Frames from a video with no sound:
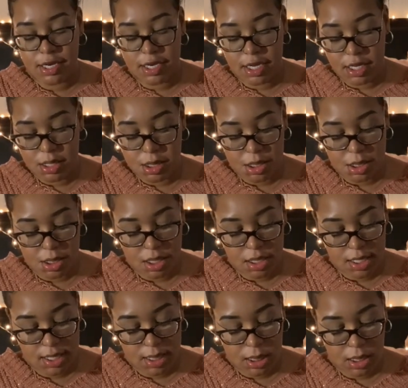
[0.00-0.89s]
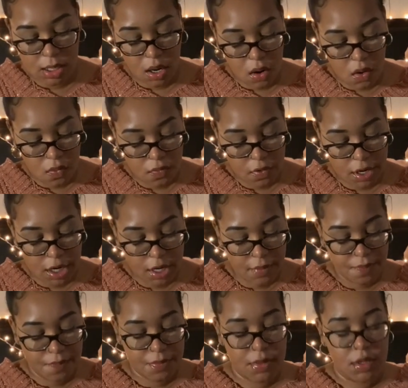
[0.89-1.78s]
not just glancing over
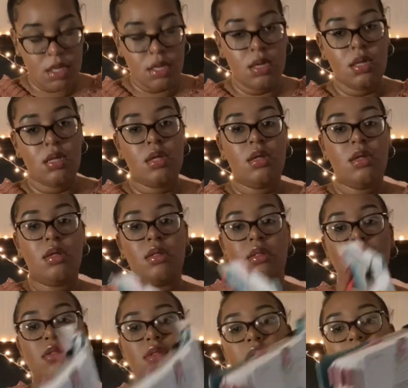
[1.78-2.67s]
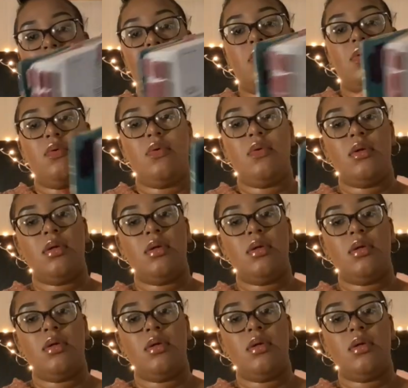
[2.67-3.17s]
it. So